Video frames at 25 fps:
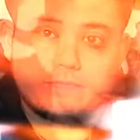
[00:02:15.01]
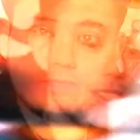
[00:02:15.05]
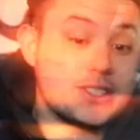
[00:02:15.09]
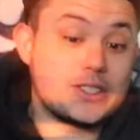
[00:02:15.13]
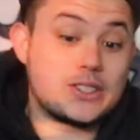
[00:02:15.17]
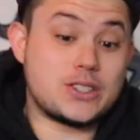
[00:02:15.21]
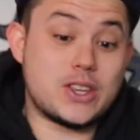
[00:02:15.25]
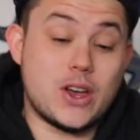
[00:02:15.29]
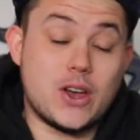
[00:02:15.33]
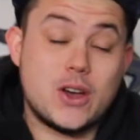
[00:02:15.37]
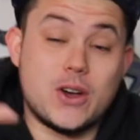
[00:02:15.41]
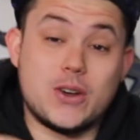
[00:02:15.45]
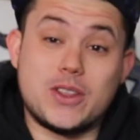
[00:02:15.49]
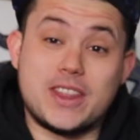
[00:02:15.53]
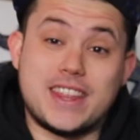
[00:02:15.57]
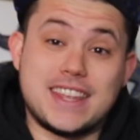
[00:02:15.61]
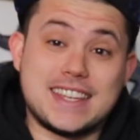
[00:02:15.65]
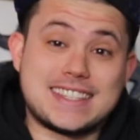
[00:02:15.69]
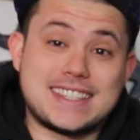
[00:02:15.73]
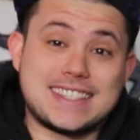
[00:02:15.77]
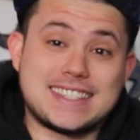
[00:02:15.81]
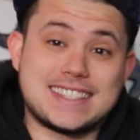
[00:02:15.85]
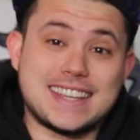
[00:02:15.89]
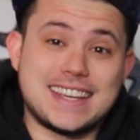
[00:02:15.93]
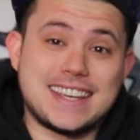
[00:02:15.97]
So
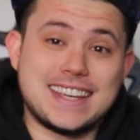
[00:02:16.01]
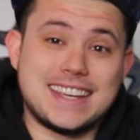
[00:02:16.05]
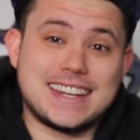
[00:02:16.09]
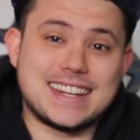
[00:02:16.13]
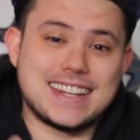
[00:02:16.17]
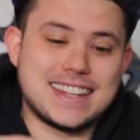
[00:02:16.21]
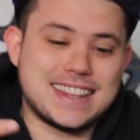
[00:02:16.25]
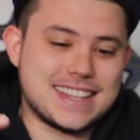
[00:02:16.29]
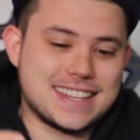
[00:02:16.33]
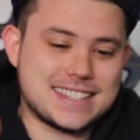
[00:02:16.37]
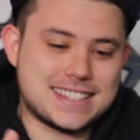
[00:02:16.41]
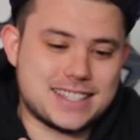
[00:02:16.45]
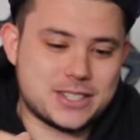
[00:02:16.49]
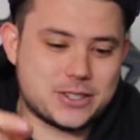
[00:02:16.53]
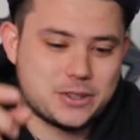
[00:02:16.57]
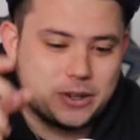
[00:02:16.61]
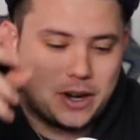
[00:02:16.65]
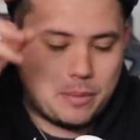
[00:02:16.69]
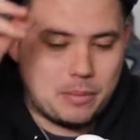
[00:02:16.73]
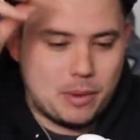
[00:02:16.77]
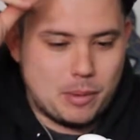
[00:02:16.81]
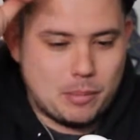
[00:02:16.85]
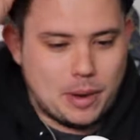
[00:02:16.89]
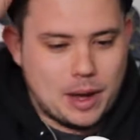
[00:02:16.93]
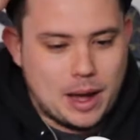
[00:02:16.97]
this is it. This is
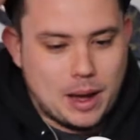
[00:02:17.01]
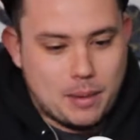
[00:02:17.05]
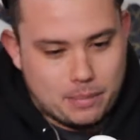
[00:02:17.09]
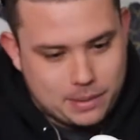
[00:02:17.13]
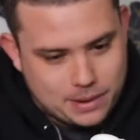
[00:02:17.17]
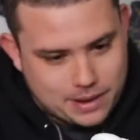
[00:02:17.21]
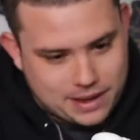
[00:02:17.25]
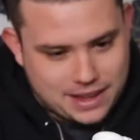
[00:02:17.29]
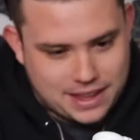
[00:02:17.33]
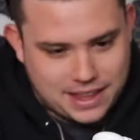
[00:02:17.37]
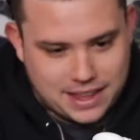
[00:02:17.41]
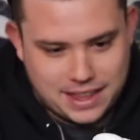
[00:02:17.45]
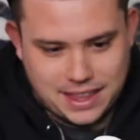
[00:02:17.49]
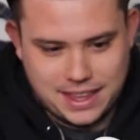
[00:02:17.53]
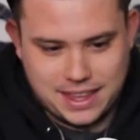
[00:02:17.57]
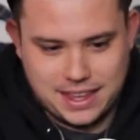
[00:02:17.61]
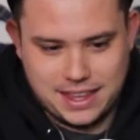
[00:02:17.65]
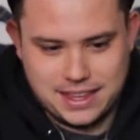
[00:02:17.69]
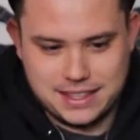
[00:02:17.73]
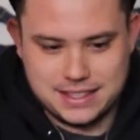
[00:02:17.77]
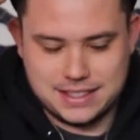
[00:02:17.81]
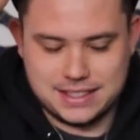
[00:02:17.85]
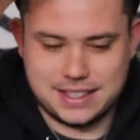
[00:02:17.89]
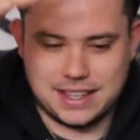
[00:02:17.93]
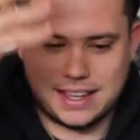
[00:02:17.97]
Creepy Popeye.
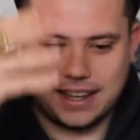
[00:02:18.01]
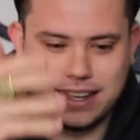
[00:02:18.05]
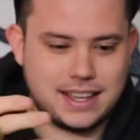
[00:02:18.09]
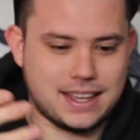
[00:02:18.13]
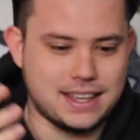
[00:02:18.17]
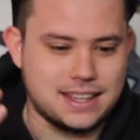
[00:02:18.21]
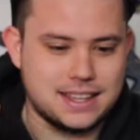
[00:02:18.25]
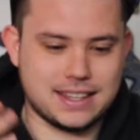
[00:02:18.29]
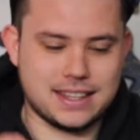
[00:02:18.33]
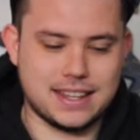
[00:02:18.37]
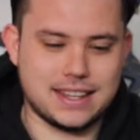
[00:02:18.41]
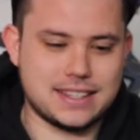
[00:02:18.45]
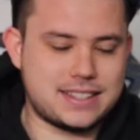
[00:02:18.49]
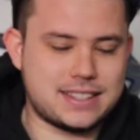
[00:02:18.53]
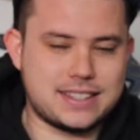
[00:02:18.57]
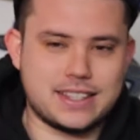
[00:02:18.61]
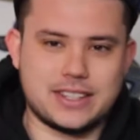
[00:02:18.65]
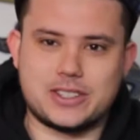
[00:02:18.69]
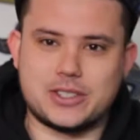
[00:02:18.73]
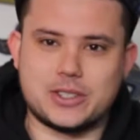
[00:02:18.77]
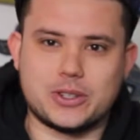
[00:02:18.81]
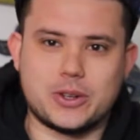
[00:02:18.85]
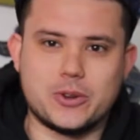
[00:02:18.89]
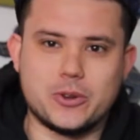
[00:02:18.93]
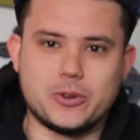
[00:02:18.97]
It's
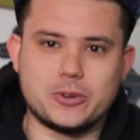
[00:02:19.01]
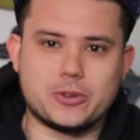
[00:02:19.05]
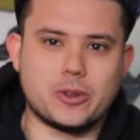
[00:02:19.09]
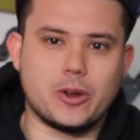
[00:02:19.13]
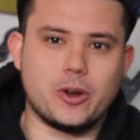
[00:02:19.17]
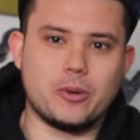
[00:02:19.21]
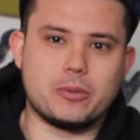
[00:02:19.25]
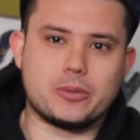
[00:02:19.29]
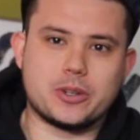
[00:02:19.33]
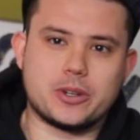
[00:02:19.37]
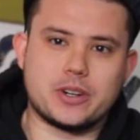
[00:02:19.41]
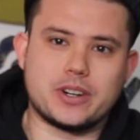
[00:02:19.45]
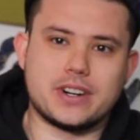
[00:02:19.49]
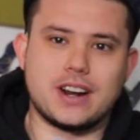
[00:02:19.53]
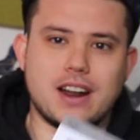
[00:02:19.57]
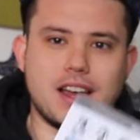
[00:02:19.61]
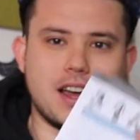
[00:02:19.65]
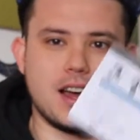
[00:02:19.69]
such a cool sculpture.